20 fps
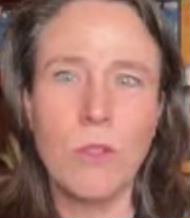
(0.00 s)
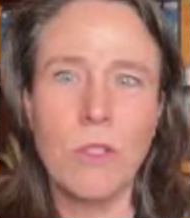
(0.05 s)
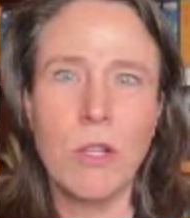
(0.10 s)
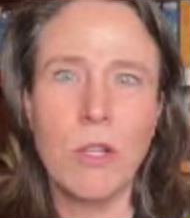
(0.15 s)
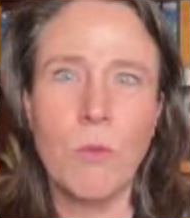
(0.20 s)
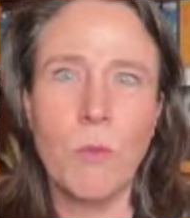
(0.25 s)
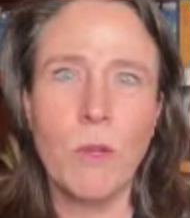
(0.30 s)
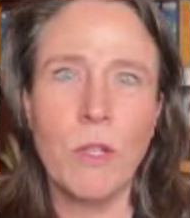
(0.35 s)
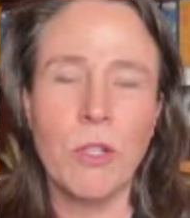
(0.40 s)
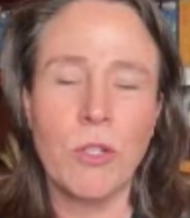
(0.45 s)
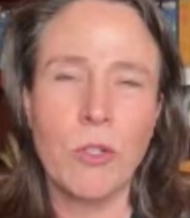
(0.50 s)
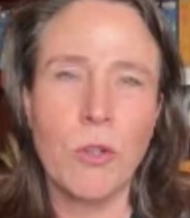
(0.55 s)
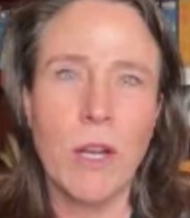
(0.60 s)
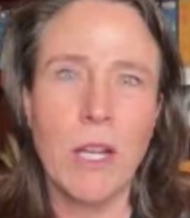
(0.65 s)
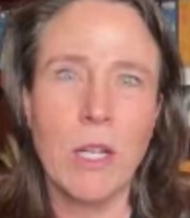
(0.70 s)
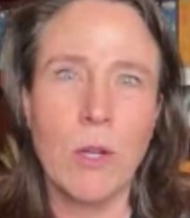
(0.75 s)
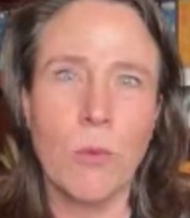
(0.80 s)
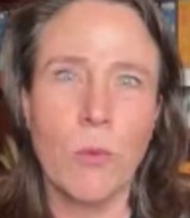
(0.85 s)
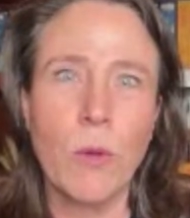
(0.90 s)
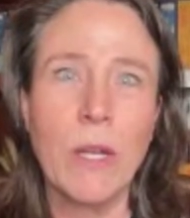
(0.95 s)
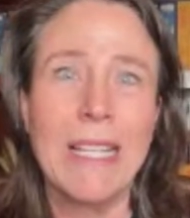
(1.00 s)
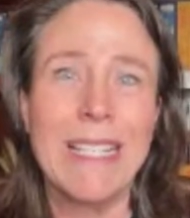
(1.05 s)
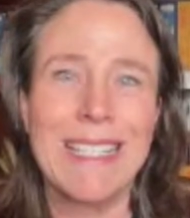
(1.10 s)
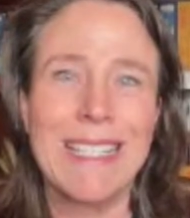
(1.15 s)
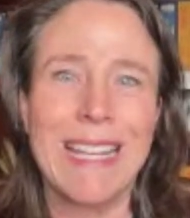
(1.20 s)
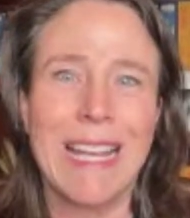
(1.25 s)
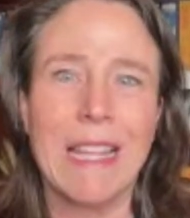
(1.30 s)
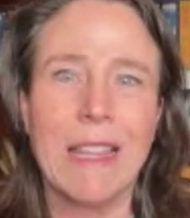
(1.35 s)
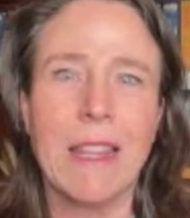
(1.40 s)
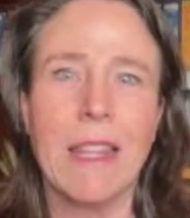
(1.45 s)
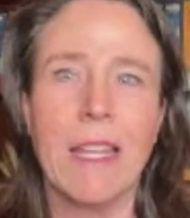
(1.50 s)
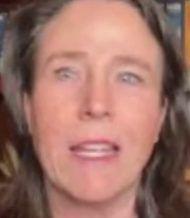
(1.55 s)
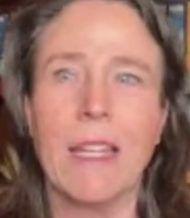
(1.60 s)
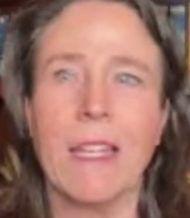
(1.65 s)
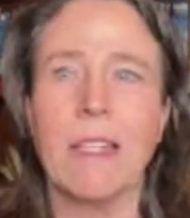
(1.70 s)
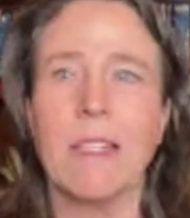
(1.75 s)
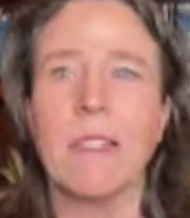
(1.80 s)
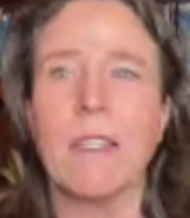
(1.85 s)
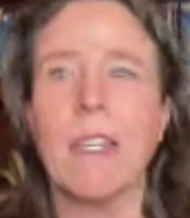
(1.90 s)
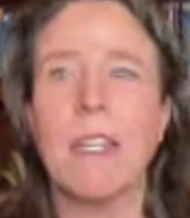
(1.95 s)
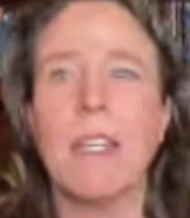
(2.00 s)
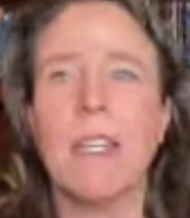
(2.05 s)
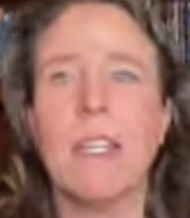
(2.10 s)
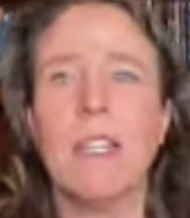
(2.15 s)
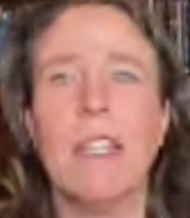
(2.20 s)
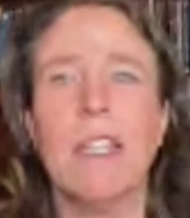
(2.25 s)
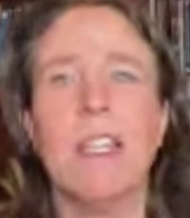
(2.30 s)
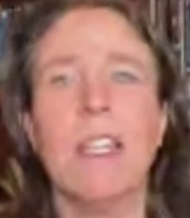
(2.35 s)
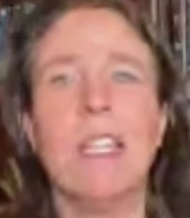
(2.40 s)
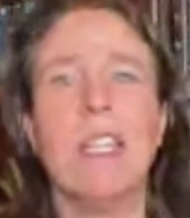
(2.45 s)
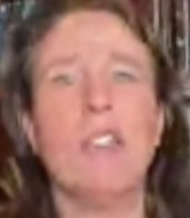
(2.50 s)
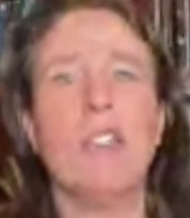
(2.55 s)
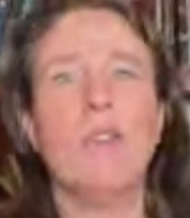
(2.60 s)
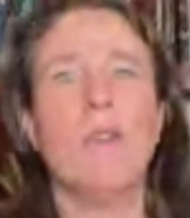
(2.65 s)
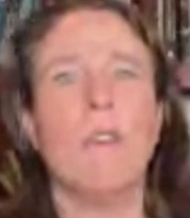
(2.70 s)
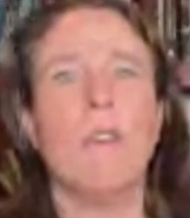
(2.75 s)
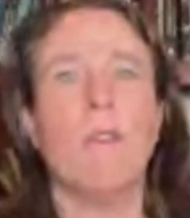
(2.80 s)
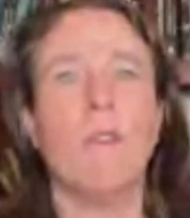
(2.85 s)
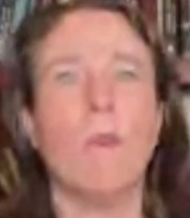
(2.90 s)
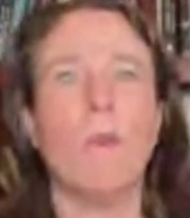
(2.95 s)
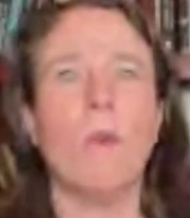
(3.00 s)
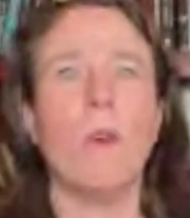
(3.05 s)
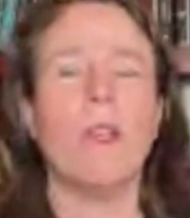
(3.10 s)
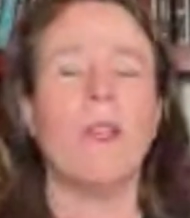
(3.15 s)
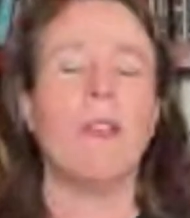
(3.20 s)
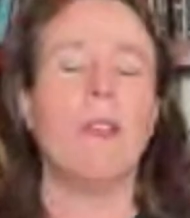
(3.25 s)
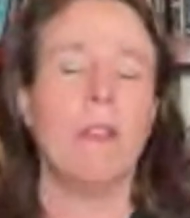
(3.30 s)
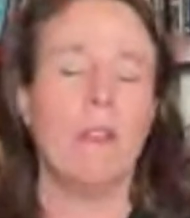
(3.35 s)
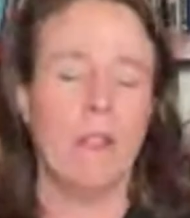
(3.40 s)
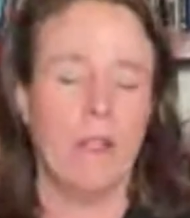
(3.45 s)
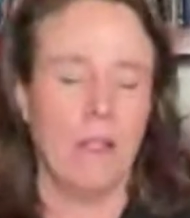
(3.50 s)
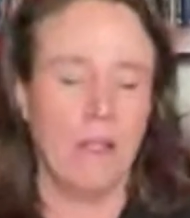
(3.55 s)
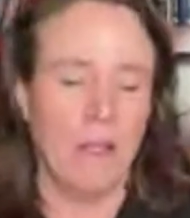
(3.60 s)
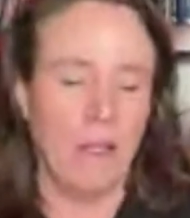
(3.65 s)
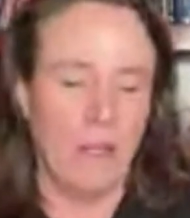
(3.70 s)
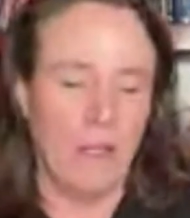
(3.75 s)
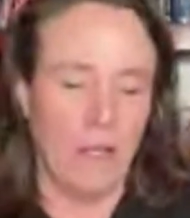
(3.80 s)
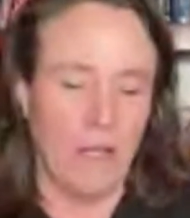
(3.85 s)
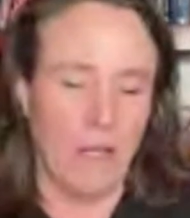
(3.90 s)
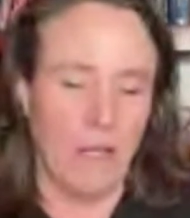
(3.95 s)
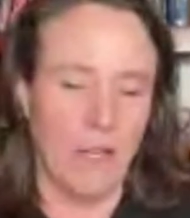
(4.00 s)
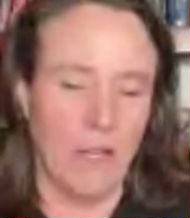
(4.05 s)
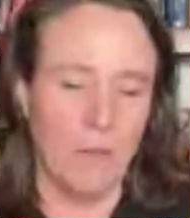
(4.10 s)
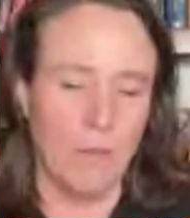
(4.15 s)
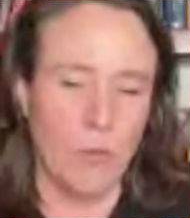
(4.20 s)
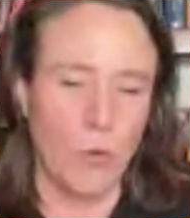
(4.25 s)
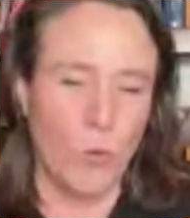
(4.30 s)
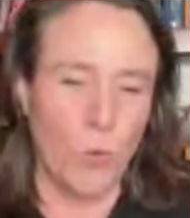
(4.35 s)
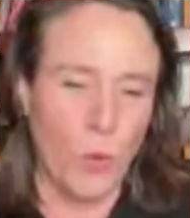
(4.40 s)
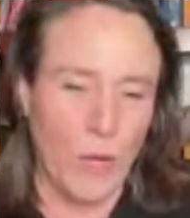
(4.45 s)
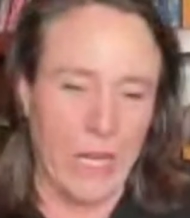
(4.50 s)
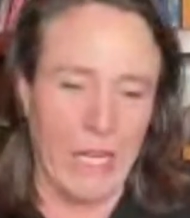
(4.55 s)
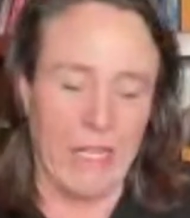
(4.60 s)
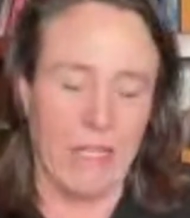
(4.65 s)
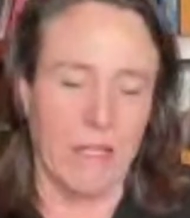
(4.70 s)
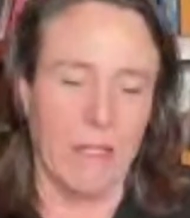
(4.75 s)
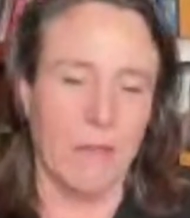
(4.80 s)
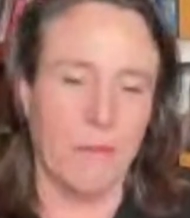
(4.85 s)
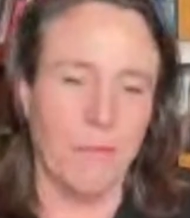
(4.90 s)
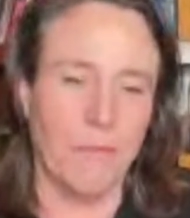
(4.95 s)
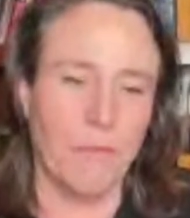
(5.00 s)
when you're trying to reset things, you need to avoid wheat.